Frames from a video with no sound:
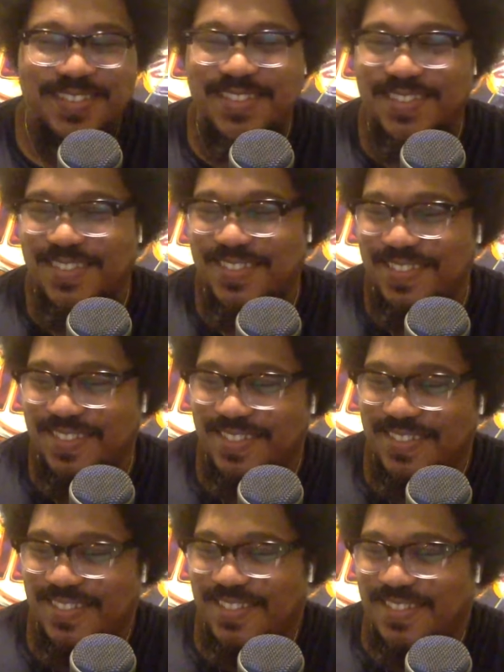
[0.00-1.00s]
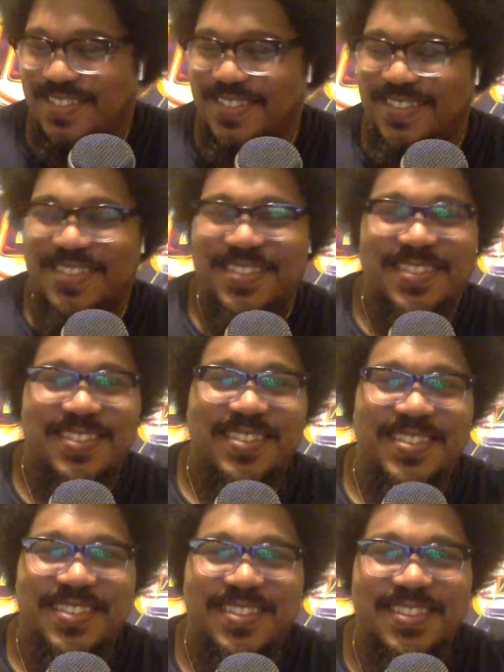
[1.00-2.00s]

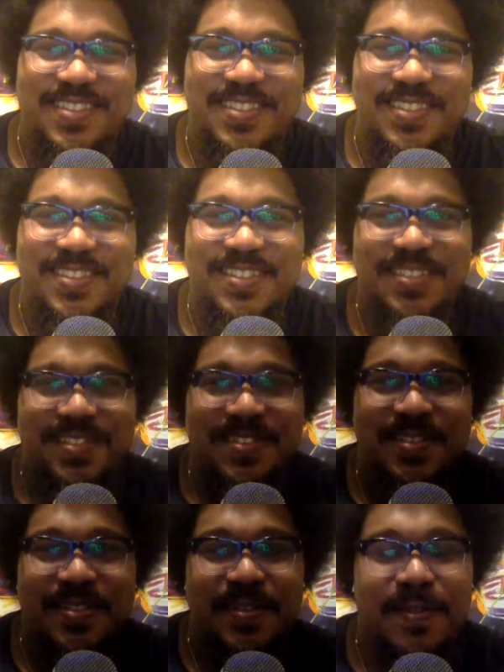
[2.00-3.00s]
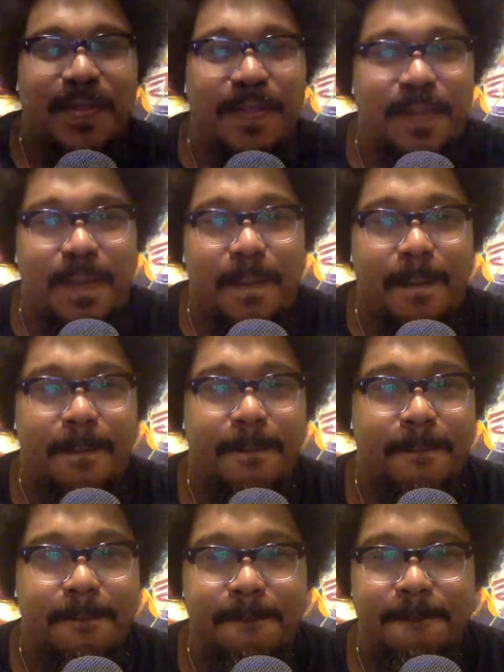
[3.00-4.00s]

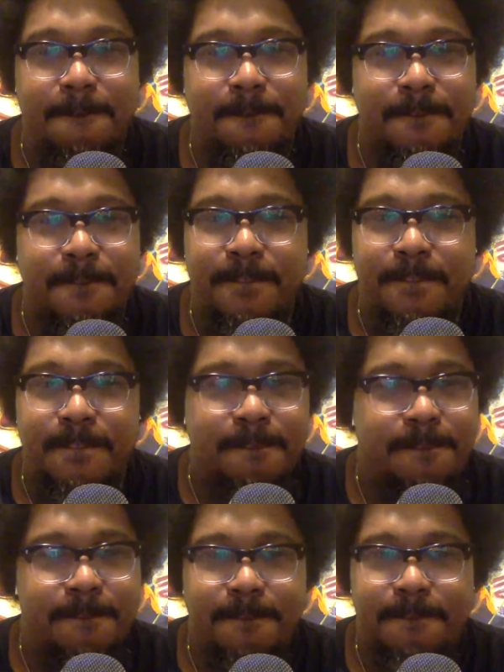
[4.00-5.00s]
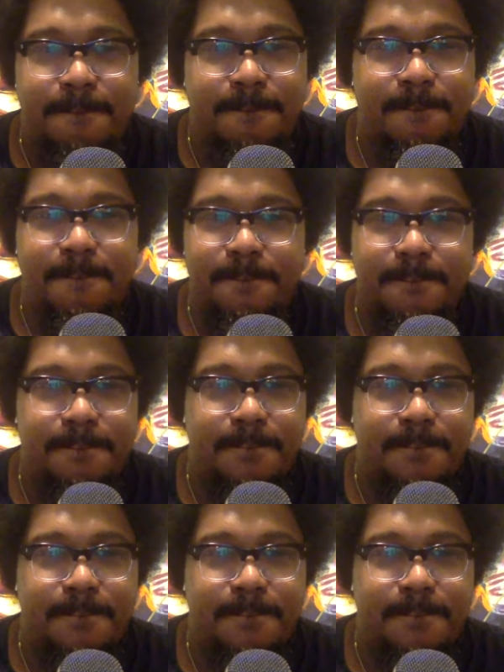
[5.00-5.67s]
No words are spoken by the person on screen.